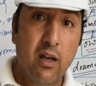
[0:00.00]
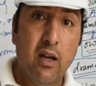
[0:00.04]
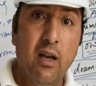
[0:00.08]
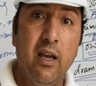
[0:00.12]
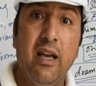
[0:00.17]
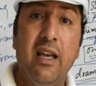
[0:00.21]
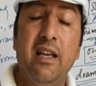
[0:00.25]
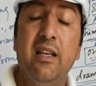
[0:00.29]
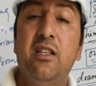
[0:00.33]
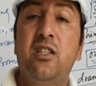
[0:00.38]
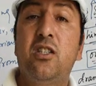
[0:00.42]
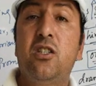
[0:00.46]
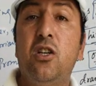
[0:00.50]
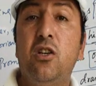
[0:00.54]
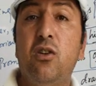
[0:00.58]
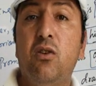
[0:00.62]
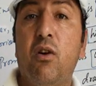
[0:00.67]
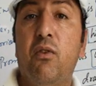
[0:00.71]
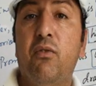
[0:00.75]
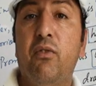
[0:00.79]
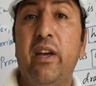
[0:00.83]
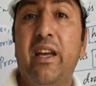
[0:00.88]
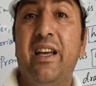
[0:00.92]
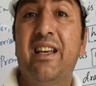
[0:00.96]
instead
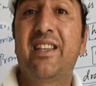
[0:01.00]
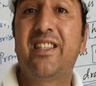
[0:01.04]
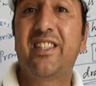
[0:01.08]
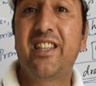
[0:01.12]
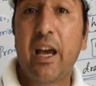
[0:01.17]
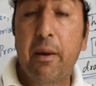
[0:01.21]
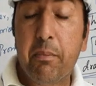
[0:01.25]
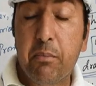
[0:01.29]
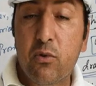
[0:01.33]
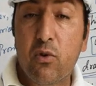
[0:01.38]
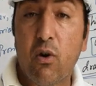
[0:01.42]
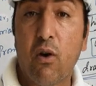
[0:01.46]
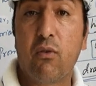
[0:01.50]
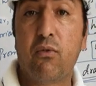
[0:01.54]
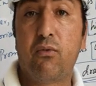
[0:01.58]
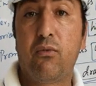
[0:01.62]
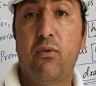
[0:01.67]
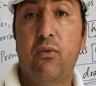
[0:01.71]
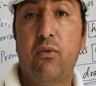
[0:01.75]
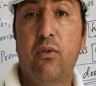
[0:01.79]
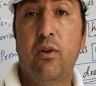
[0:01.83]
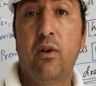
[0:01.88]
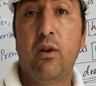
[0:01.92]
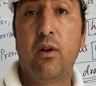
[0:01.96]
of, except
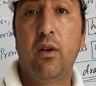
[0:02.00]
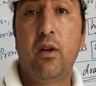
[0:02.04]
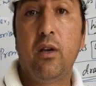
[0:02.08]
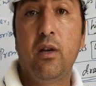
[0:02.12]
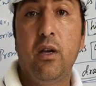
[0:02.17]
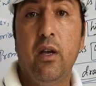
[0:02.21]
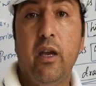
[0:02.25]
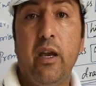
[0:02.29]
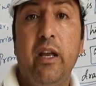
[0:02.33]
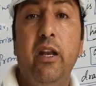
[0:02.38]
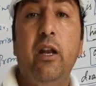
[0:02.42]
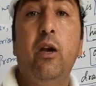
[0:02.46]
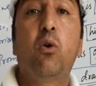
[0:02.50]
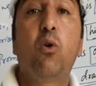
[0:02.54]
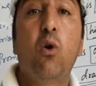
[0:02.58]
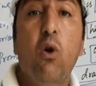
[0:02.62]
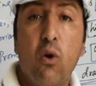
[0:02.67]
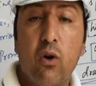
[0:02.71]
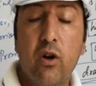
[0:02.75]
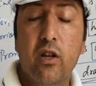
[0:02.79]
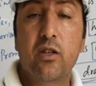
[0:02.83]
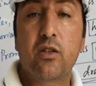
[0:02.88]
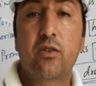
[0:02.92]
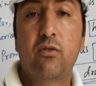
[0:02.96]
of, in
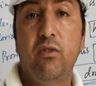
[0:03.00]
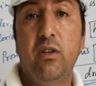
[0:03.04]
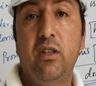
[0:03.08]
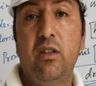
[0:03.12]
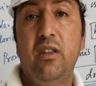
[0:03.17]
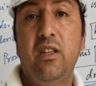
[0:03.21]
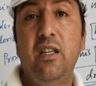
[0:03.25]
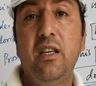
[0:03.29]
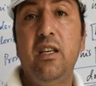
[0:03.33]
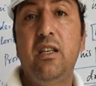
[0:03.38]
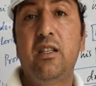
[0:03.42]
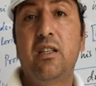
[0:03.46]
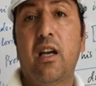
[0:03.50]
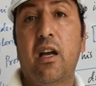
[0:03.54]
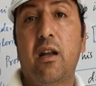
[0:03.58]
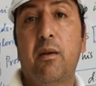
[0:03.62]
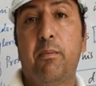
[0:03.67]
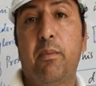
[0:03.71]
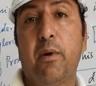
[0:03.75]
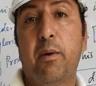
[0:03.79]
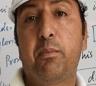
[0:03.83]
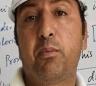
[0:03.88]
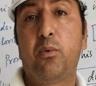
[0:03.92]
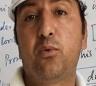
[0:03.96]
accordance with, these
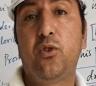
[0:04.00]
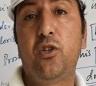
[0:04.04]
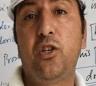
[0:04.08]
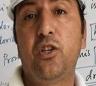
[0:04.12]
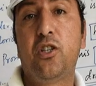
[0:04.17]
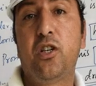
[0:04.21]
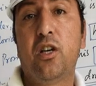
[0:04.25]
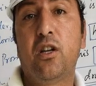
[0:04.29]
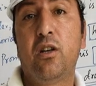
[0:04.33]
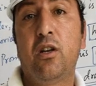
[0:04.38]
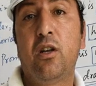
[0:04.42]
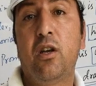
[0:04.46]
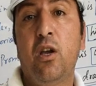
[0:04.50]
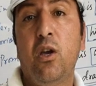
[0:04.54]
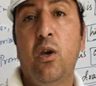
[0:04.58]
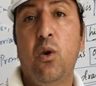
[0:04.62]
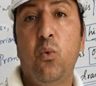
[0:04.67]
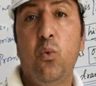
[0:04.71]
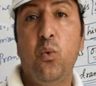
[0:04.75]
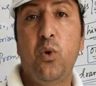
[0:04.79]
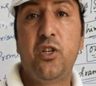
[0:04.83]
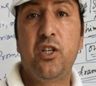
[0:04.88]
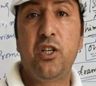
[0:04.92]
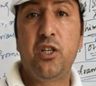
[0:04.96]
are preposition
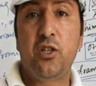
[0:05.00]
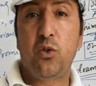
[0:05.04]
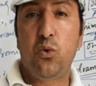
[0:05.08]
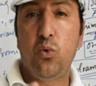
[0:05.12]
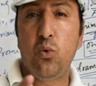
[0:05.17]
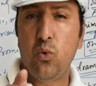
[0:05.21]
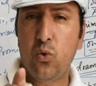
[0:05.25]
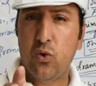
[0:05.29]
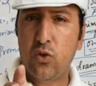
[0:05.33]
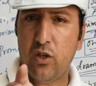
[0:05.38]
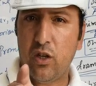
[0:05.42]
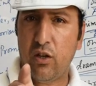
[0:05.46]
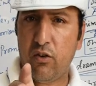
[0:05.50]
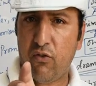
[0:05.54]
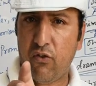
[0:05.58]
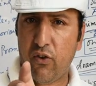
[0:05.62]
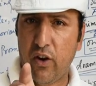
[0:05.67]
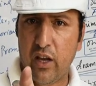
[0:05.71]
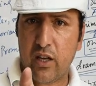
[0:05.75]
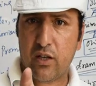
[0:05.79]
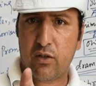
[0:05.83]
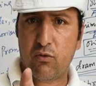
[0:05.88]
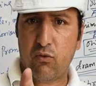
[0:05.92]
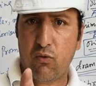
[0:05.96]
which is used in
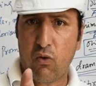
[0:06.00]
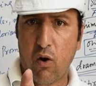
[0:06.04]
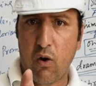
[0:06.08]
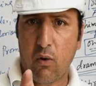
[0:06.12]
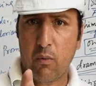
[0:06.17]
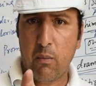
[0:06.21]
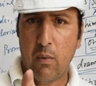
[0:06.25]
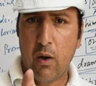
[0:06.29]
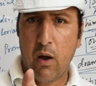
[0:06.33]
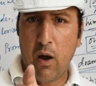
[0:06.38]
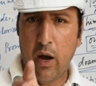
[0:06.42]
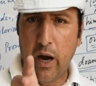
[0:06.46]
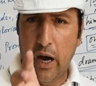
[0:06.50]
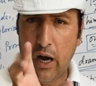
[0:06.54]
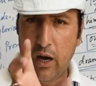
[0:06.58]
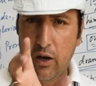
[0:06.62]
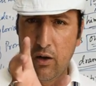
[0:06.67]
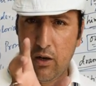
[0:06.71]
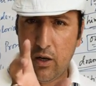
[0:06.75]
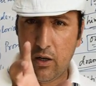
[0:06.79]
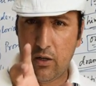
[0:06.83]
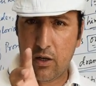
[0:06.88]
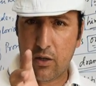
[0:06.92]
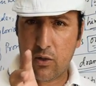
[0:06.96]
phrase form,
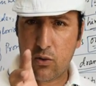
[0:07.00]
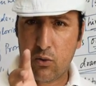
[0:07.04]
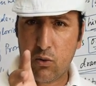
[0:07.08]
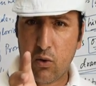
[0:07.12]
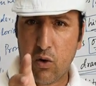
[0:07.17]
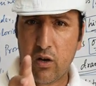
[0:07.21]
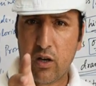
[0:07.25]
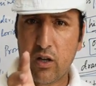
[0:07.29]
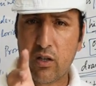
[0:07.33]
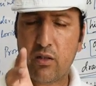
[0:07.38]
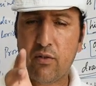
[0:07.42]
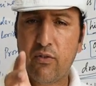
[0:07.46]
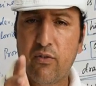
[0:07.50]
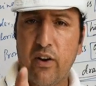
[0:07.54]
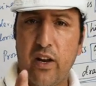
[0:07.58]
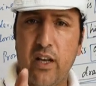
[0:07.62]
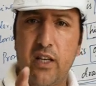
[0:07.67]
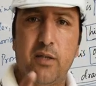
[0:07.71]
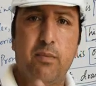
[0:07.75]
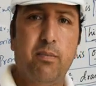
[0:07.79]
and it is known as phrase